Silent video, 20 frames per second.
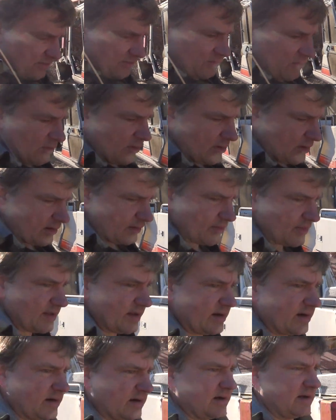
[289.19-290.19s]
for
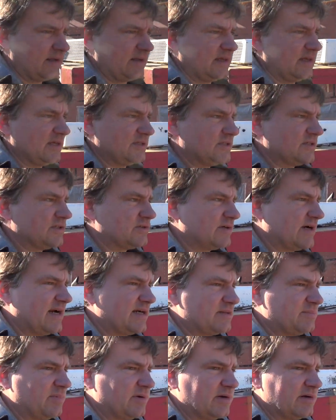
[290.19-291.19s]
their kitchen
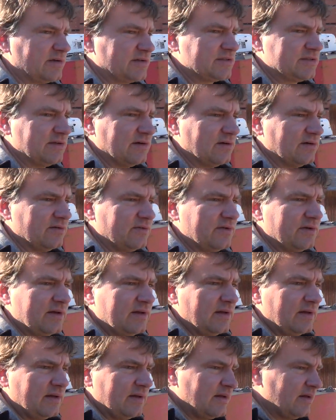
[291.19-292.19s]
trash burner stove.
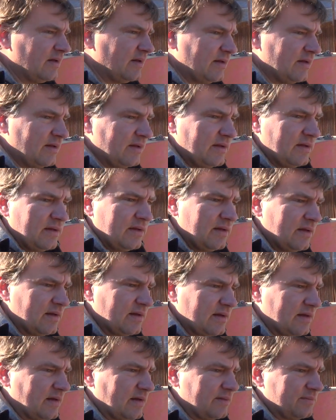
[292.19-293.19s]

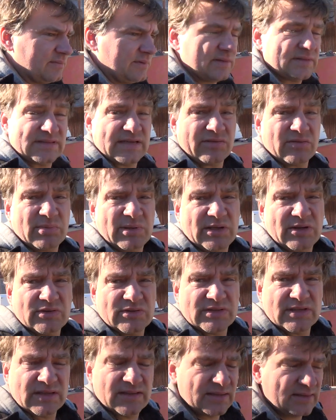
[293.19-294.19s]
It's never been
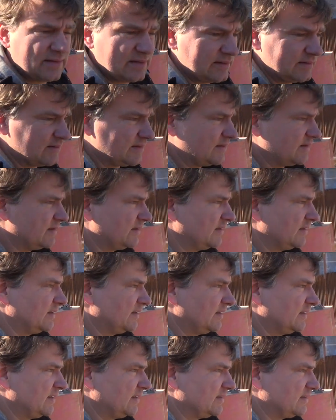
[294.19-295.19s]
used.
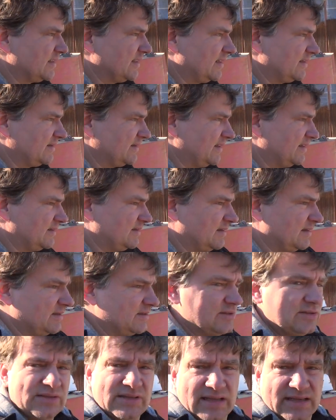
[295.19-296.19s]
They had
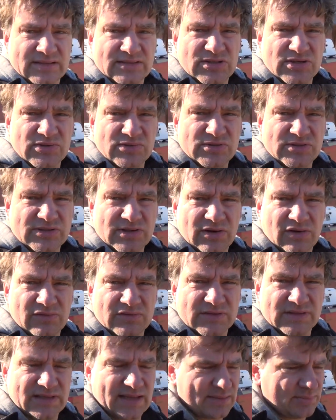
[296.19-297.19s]
two
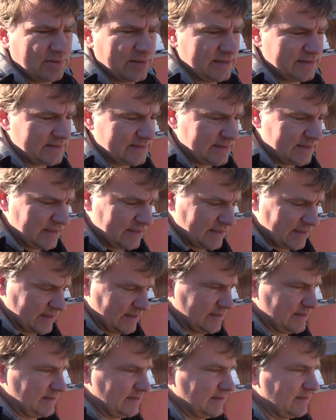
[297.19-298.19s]
stoves in that place,
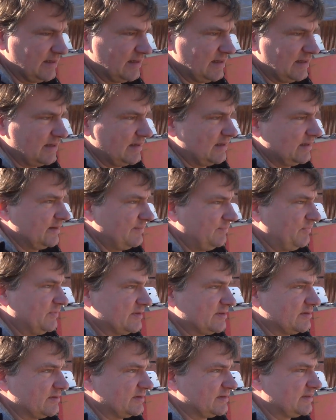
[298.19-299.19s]
and
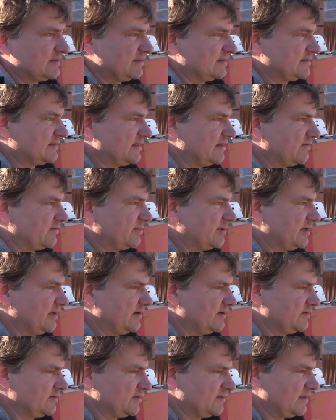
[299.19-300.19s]
so it's never been
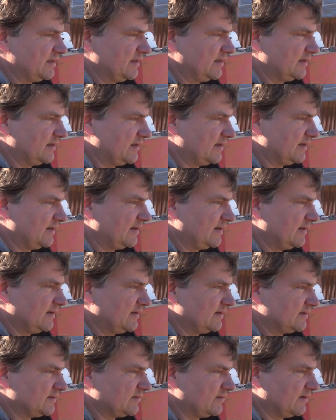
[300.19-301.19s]
used.
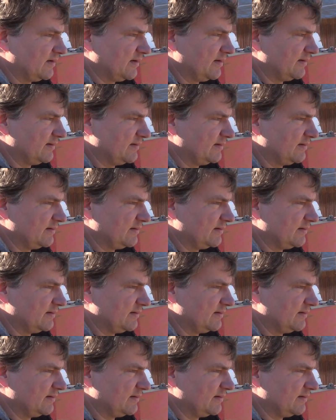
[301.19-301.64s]
So I